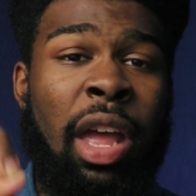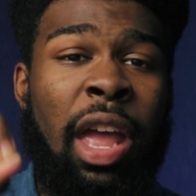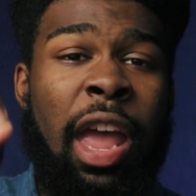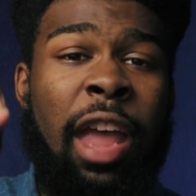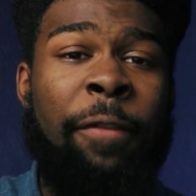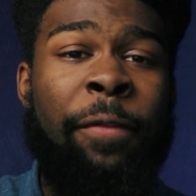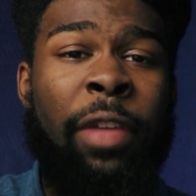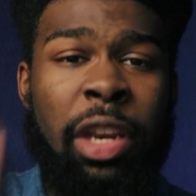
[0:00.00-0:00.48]

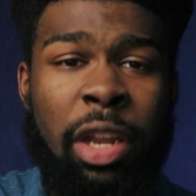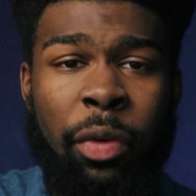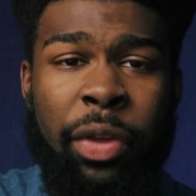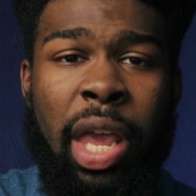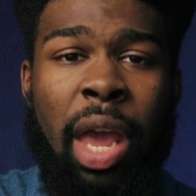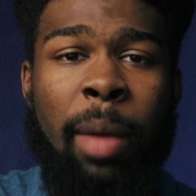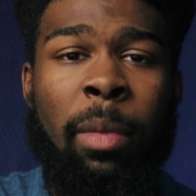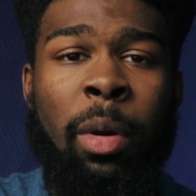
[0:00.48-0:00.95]
a video
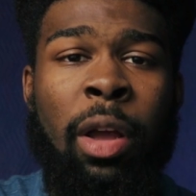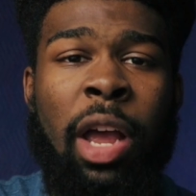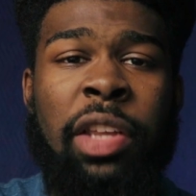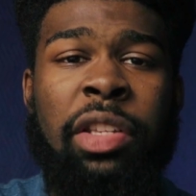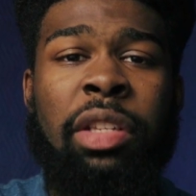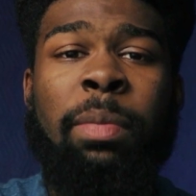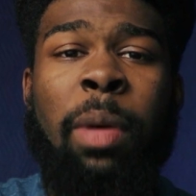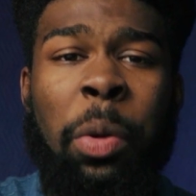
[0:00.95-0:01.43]
camera
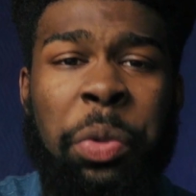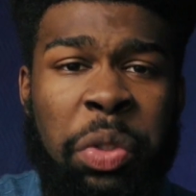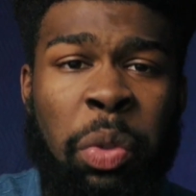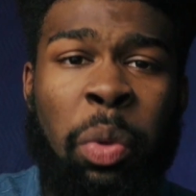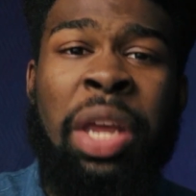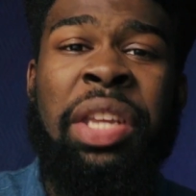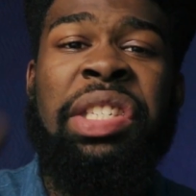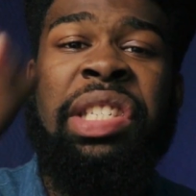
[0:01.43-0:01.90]
as opposed
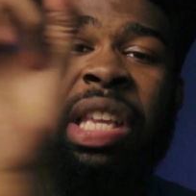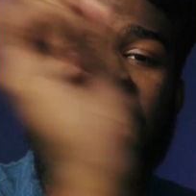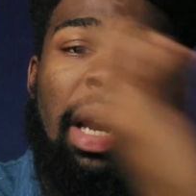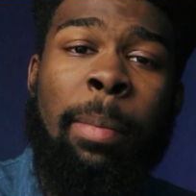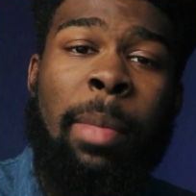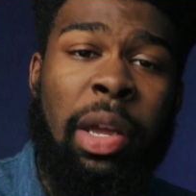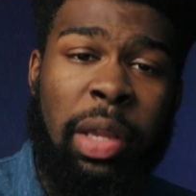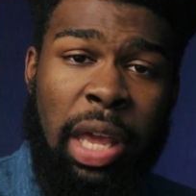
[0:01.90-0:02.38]
to a
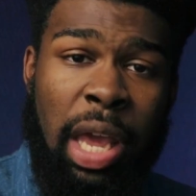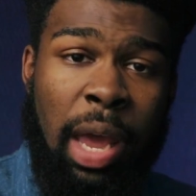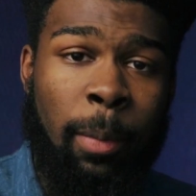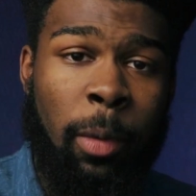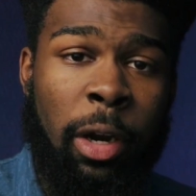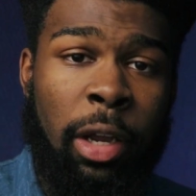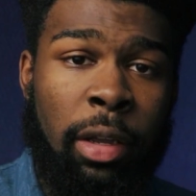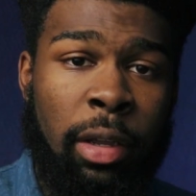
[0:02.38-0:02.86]
cinema
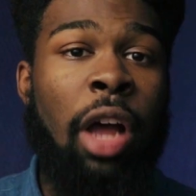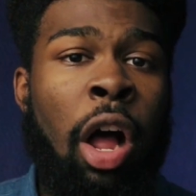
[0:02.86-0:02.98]
camera.